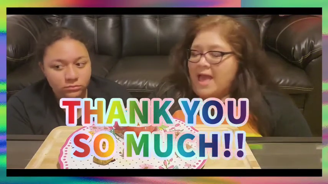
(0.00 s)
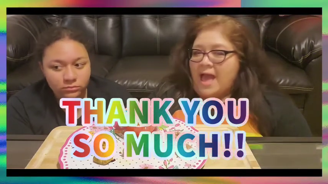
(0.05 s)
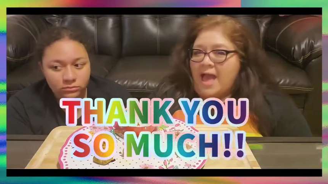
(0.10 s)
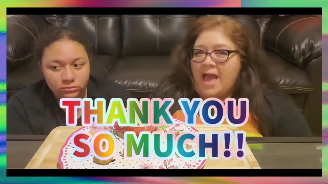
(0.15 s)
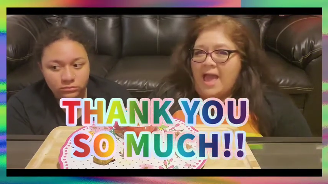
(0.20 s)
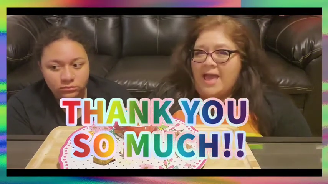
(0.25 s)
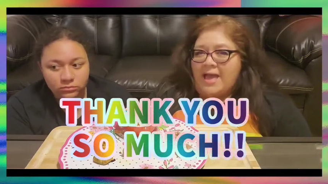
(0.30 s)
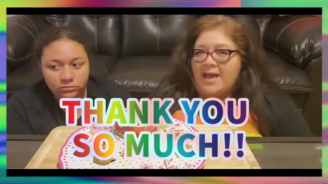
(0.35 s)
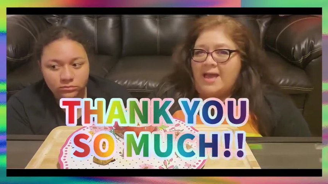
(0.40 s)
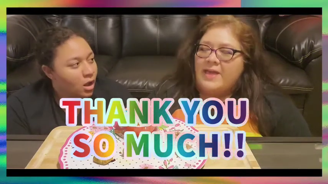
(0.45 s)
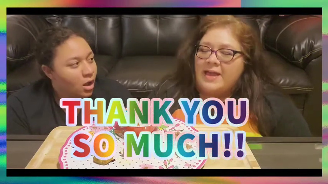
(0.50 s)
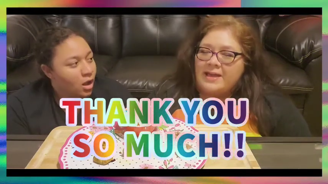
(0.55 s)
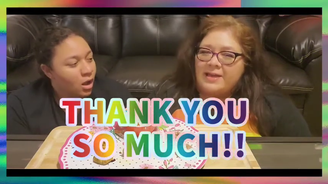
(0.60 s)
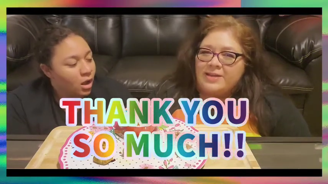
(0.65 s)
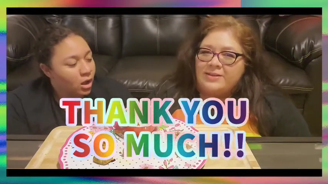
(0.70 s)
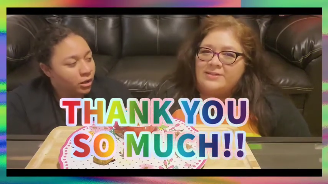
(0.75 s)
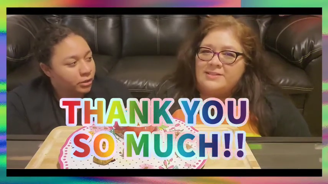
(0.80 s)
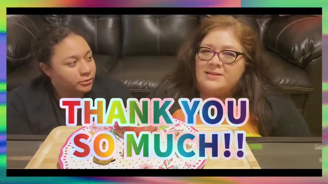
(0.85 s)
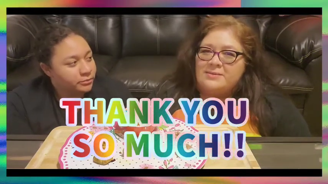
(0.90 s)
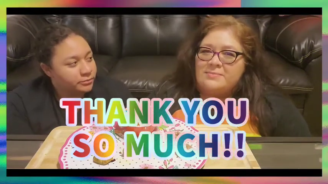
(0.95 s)
Speaker 1: and
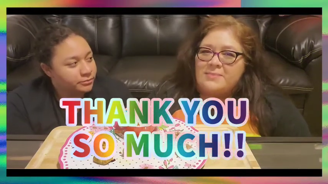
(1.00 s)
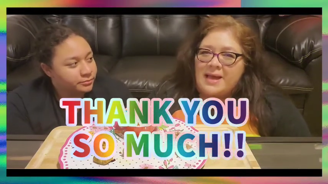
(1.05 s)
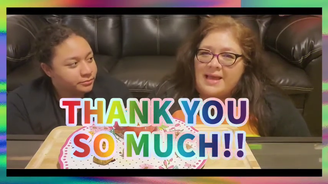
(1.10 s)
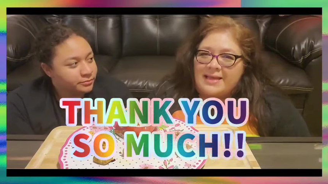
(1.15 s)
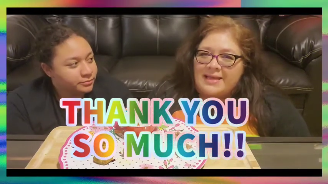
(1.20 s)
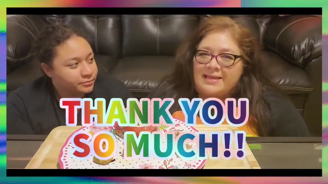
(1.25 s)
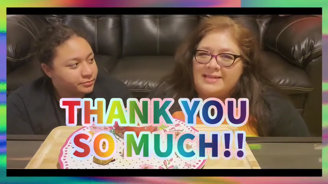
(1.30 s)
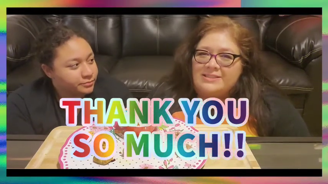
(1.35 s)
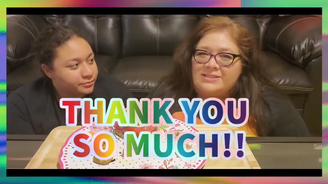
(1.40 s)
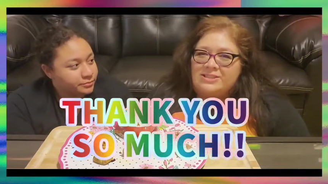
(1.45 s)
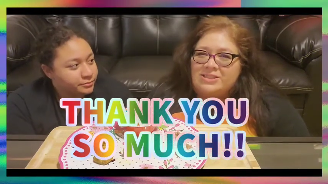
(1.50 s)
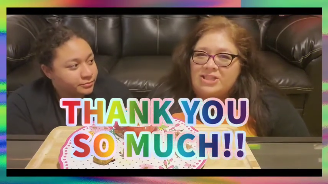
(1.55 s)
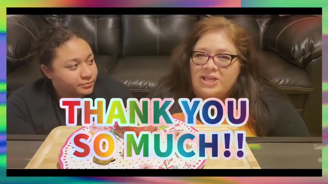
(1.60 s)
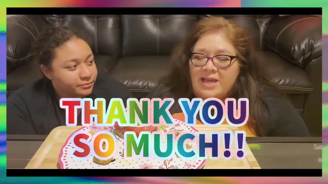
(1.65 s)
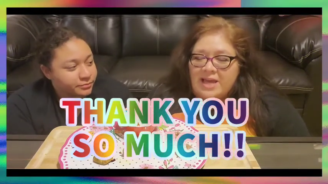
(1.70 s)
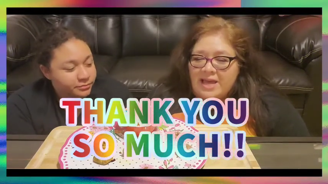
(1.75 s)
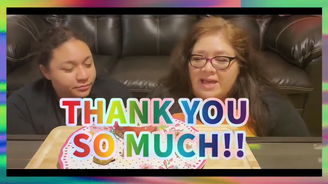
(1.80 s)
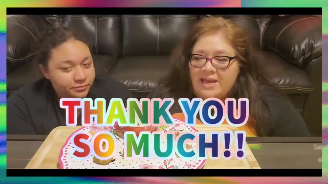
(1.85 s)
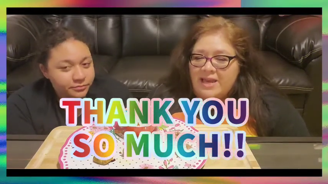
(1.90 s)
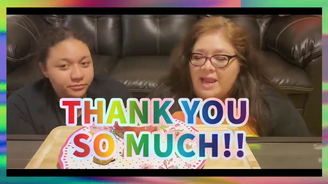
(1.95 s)
thank you to mike and
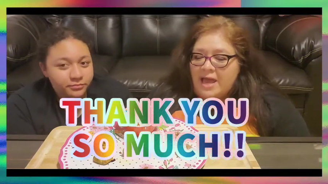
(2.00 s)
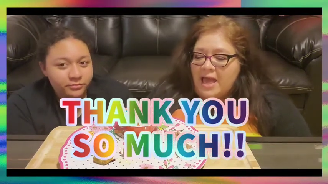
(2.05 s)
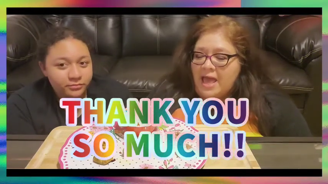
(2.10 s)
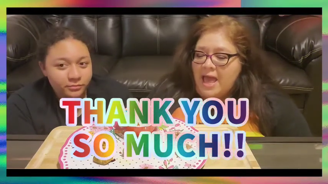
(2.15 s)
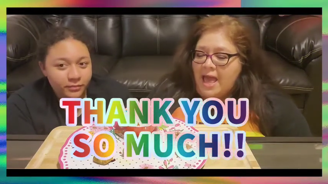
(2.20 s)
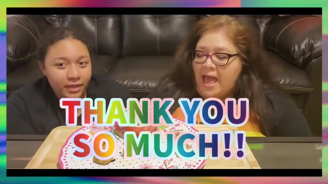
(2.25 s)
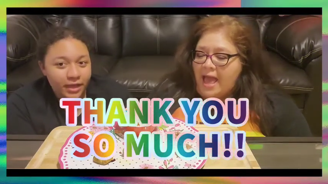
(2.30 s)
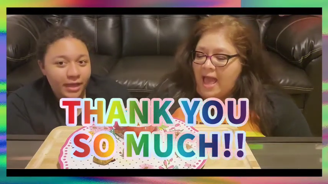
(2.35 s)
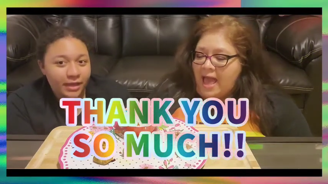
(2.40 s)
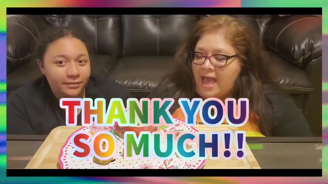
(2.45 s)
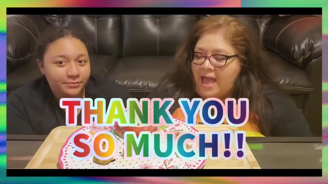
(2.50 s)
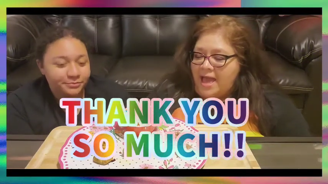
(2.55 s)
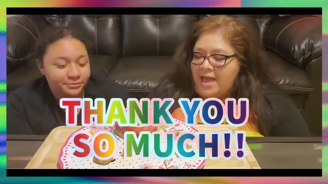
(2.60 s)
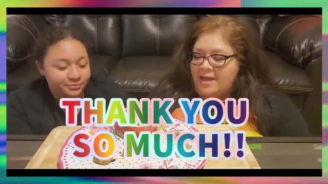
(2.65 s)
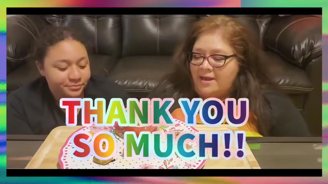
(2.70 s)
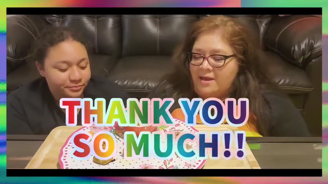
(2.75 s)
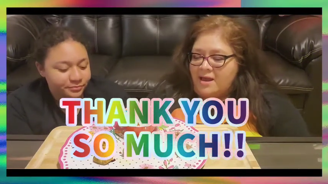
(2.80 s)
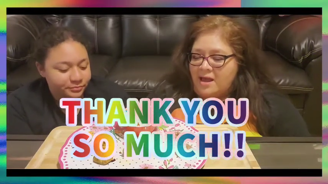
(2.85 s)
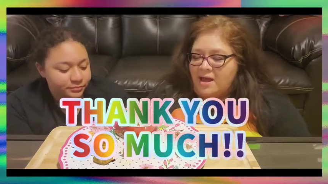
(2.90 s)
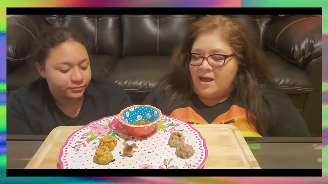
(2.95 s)
chen yeah.
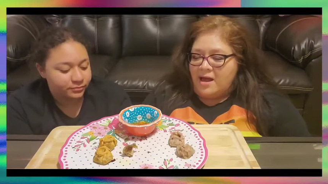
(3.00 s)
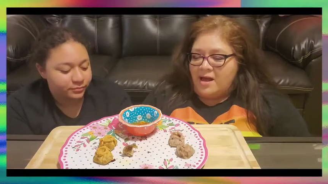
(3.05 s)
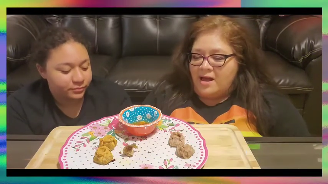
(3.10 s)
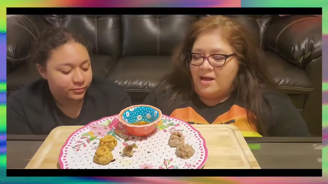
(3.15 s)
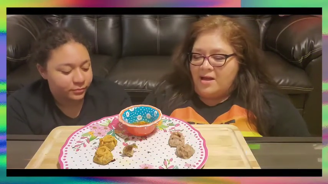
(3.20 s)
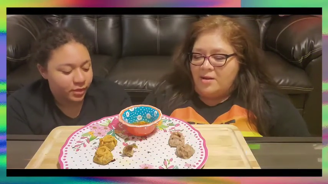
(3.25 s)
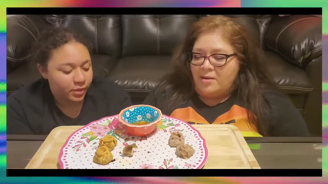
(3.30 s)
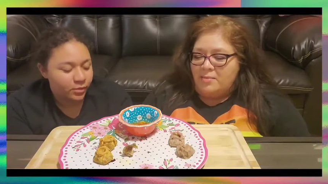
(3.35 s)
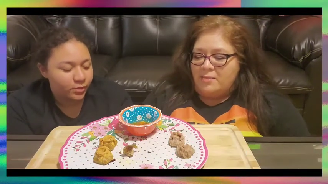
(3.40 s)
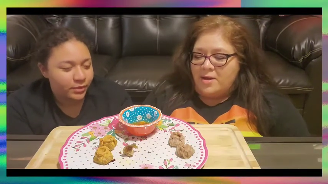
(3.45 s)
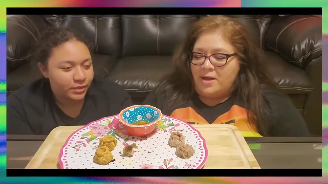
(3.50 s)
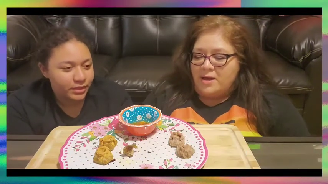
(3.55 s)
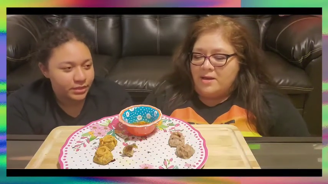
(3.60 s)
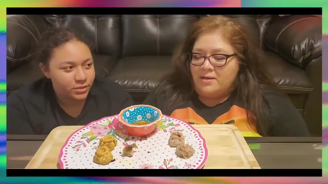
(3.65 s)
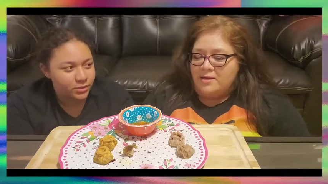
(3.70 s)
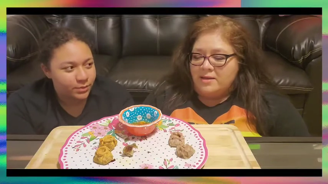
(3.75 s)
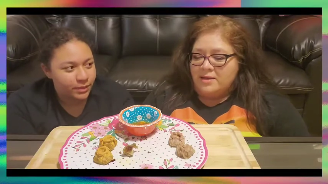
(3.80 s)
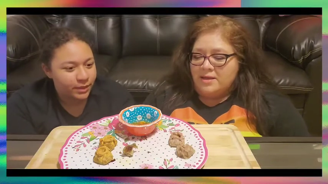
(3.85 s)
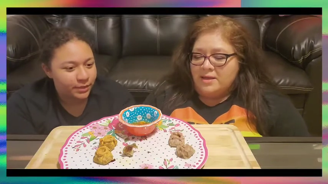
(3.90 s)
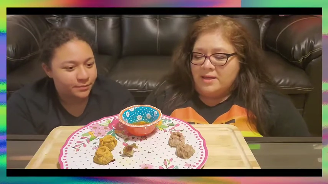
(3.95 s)
And um, they're really
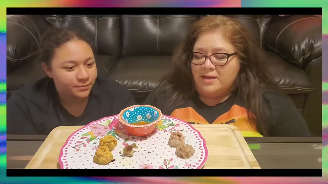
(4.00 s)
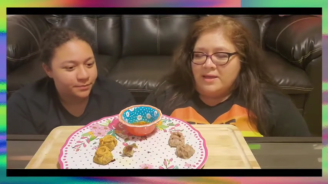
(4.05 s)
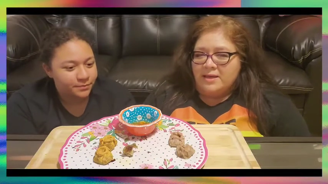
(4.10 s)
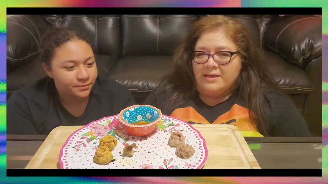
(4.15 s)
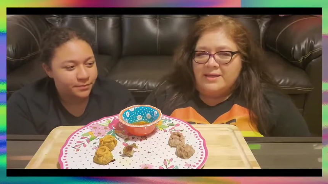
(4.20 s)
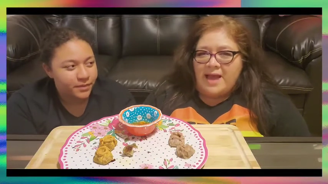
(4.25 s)
sweet.